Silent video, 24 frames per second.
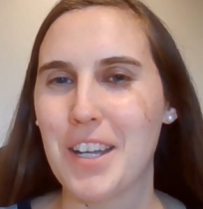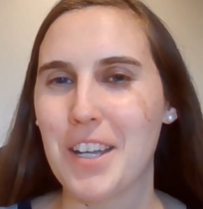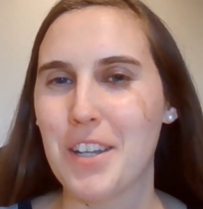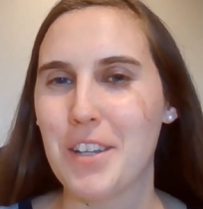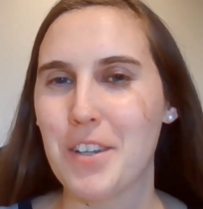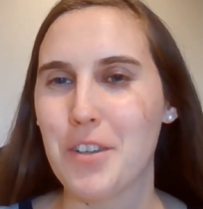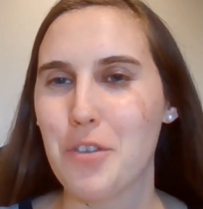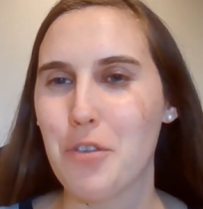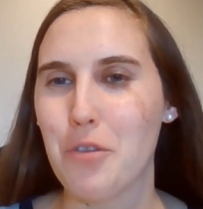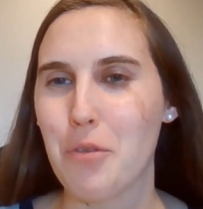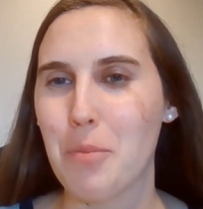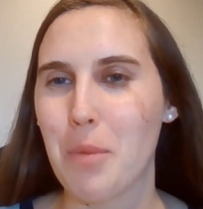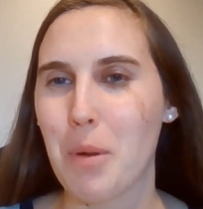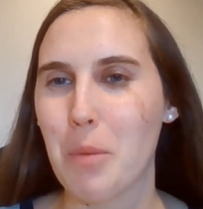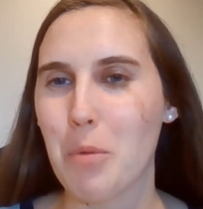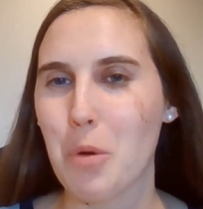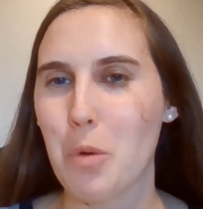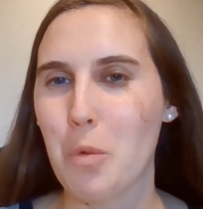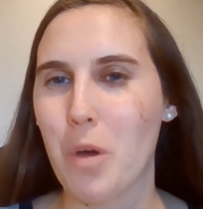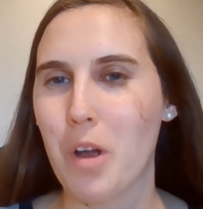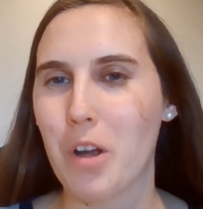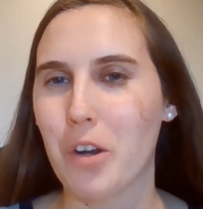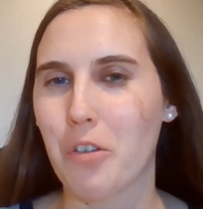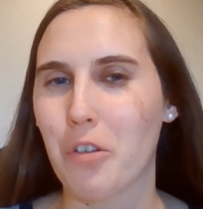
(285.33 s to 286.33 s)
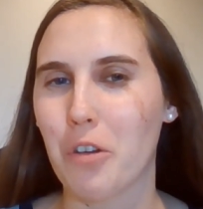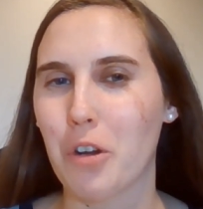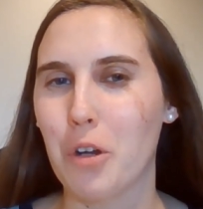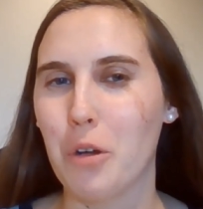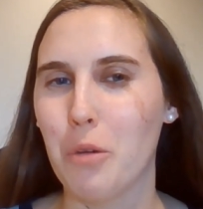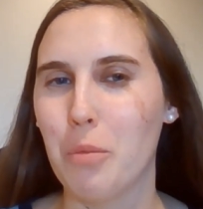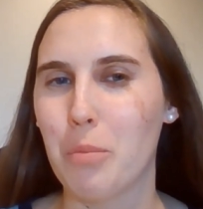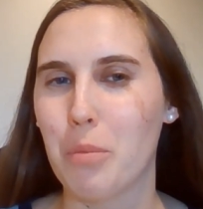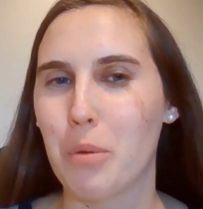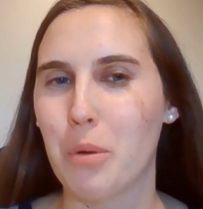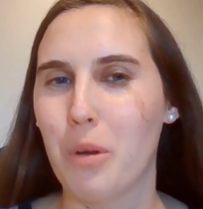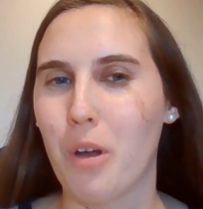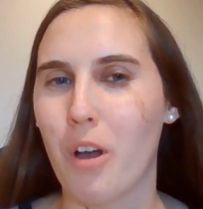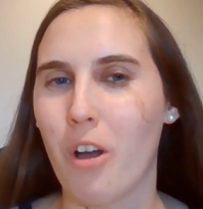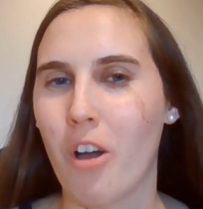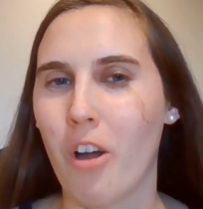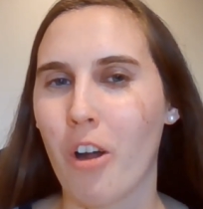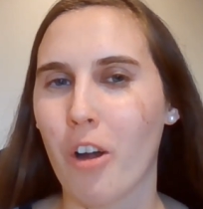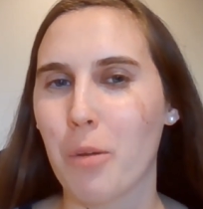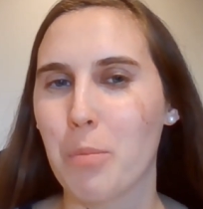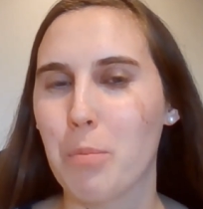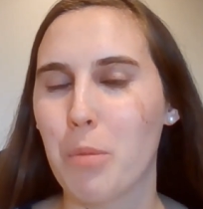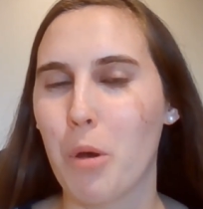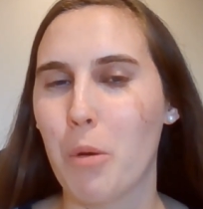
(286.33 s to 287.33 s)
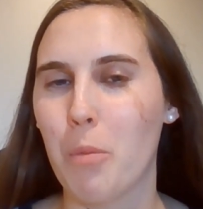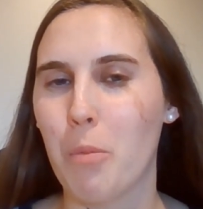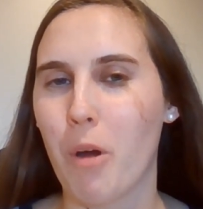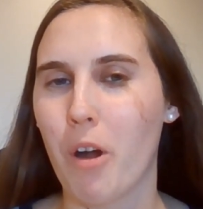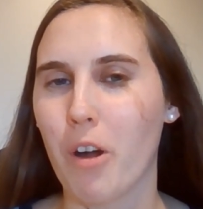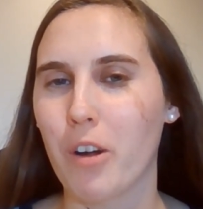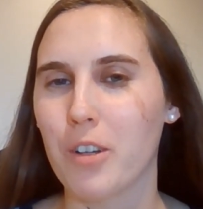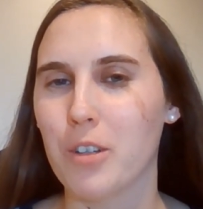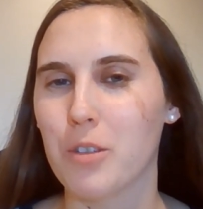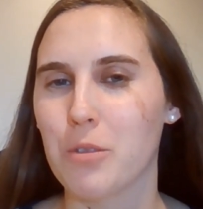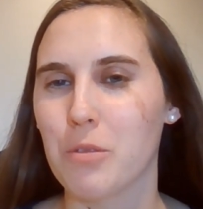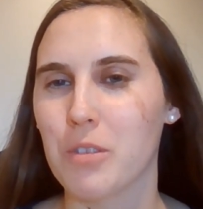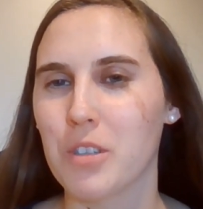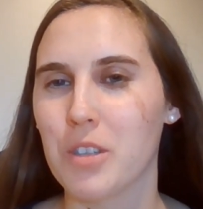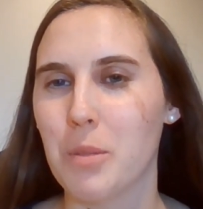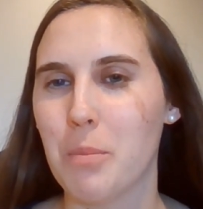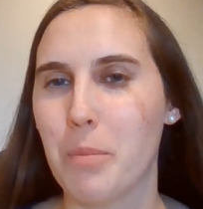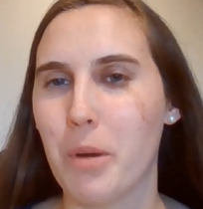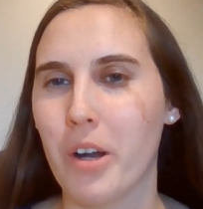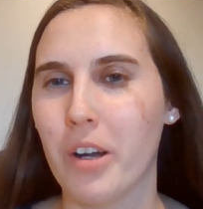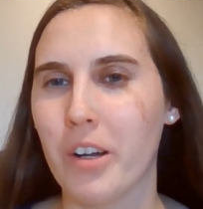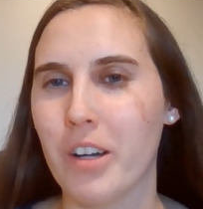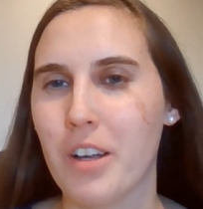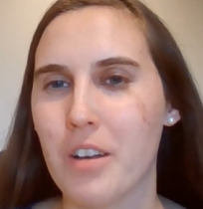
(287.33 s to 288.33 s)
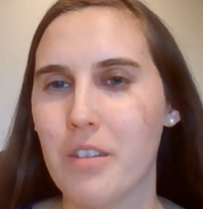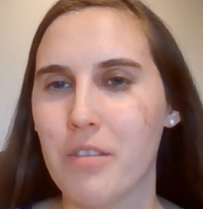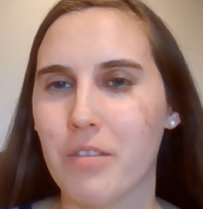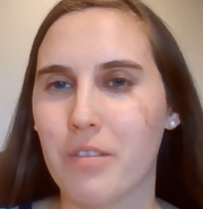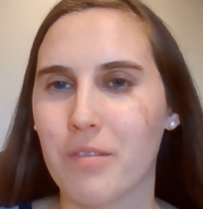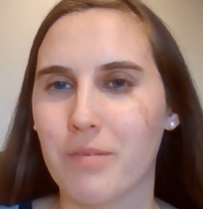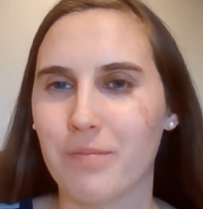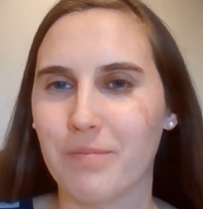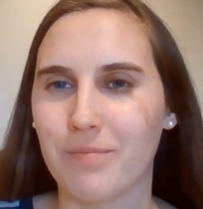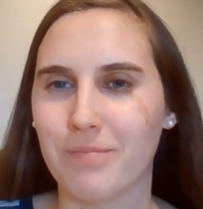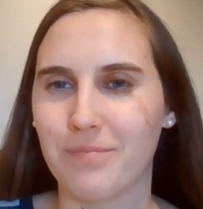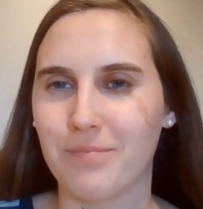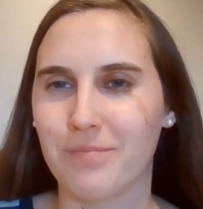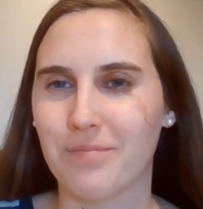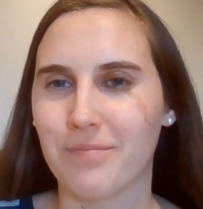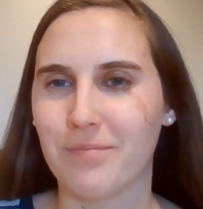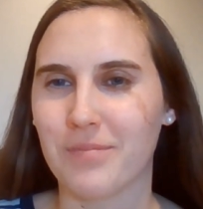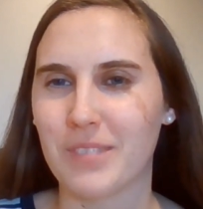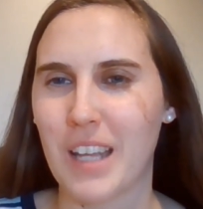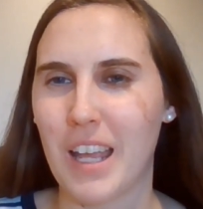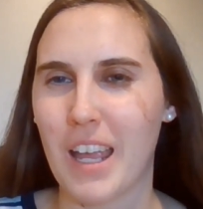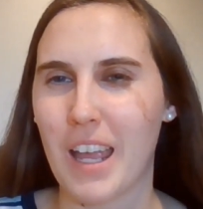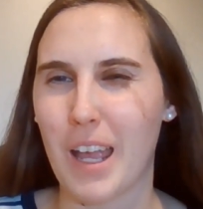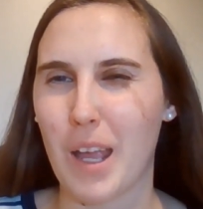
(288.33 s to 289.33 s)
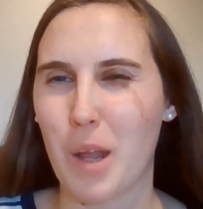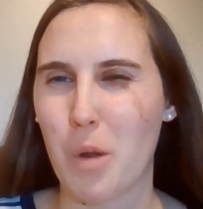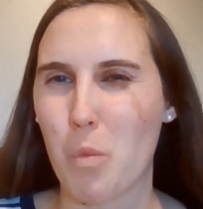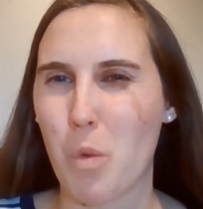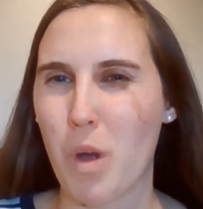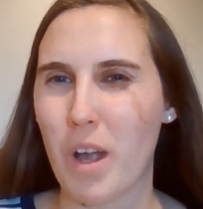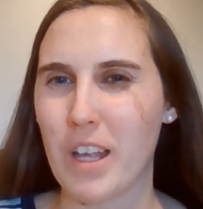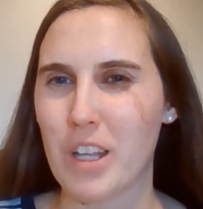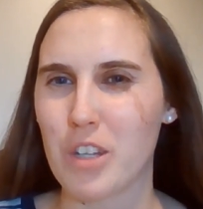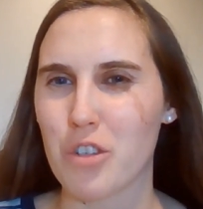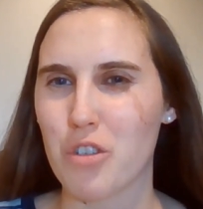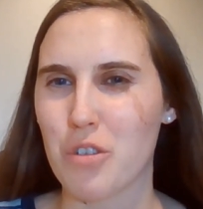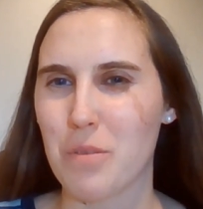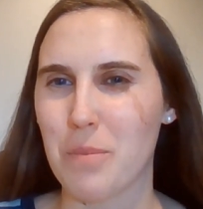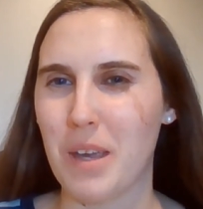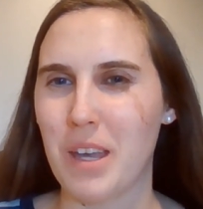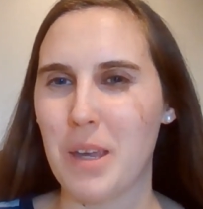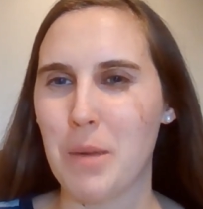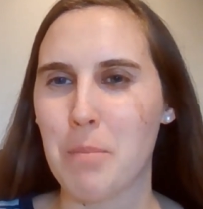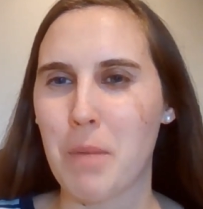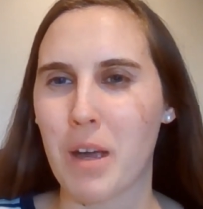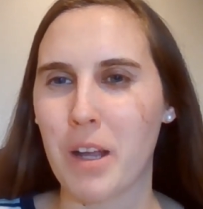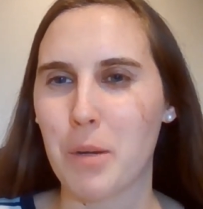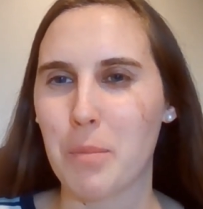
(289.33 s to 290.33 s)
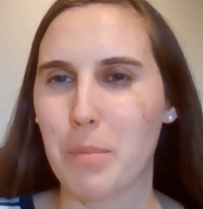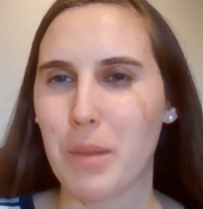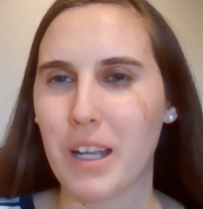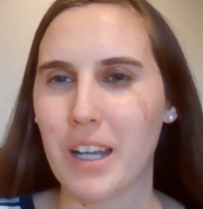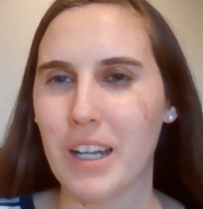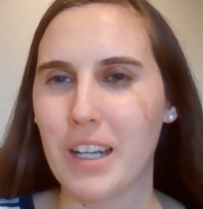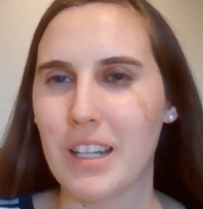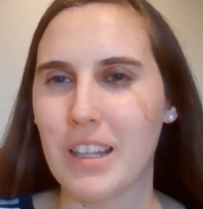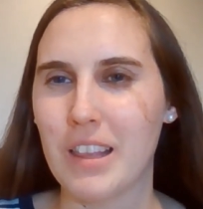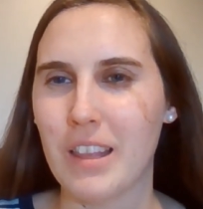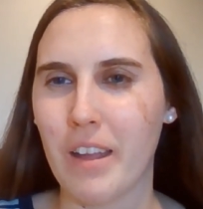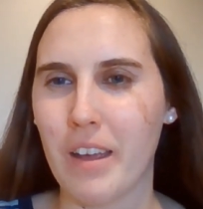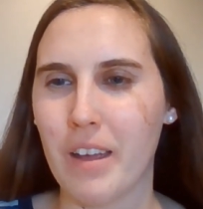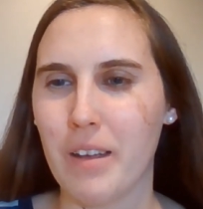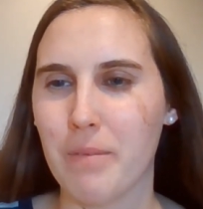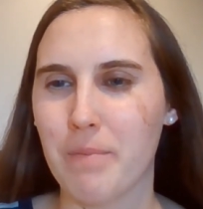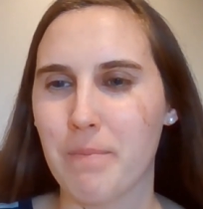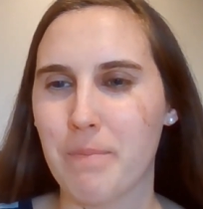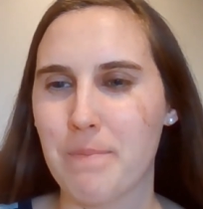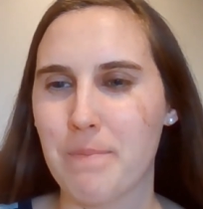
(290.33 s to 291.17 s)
Do you remember what group Harpo Marx was a part of? And what instrument he might have played in that?